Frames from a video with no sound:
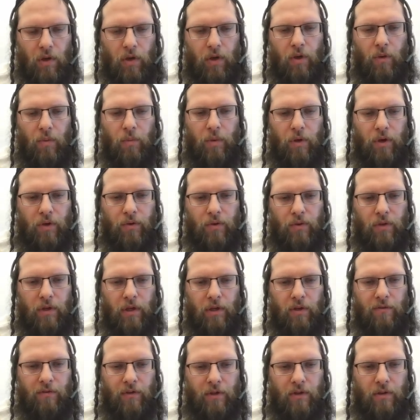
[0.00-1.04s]
We could
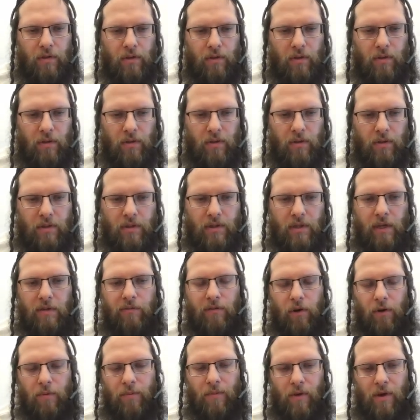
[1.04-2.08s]
even save
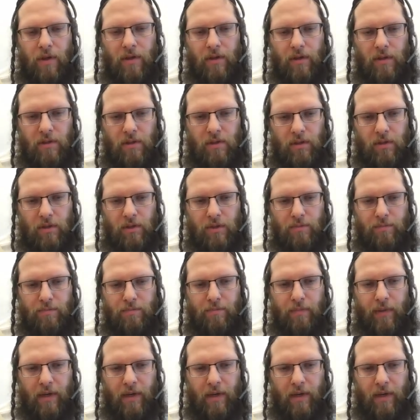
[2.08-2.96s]
our parentheses